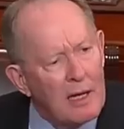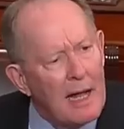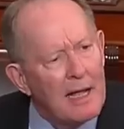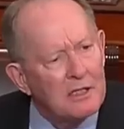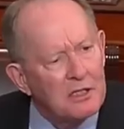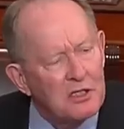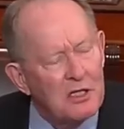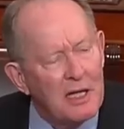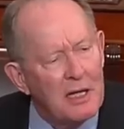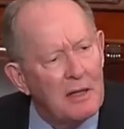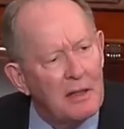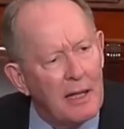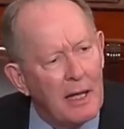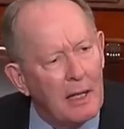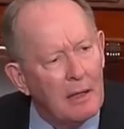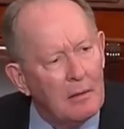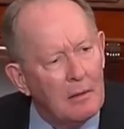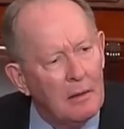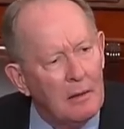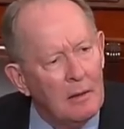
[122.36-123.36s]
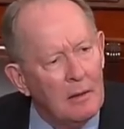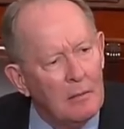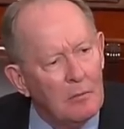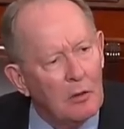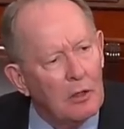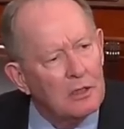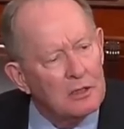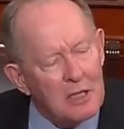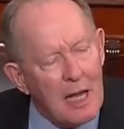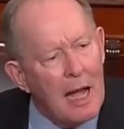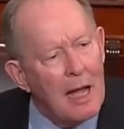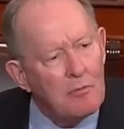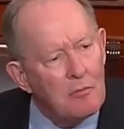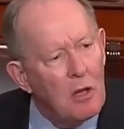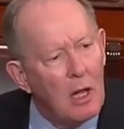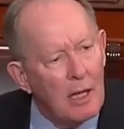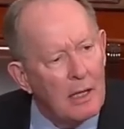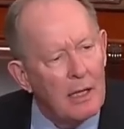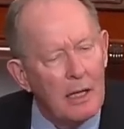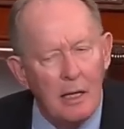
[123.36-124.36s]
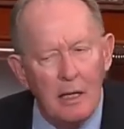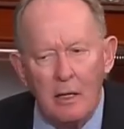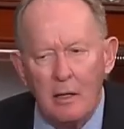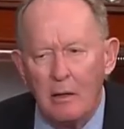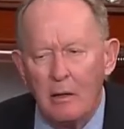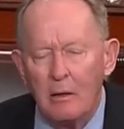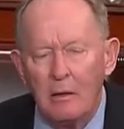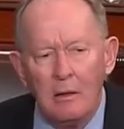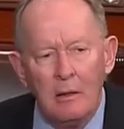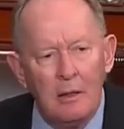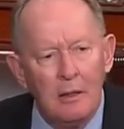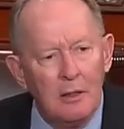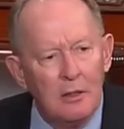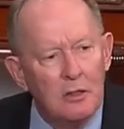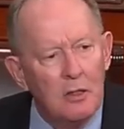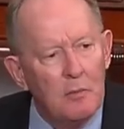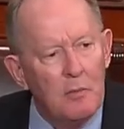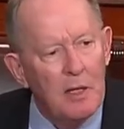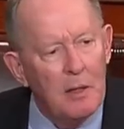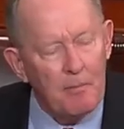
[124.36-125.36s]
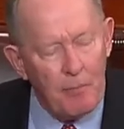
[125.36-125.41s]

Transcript: I say that? Because I'm not here to be a